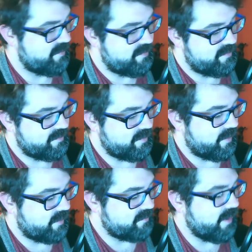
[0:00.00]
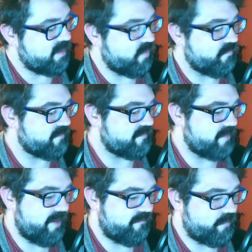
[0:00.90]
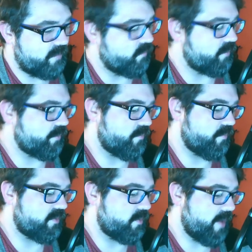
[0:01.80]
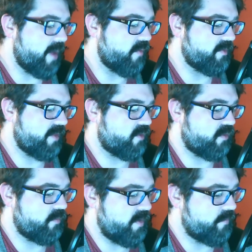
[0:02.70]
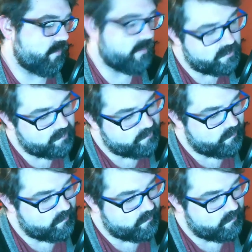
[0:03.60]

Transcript: that kind of takes over his life. But what it's about is actually people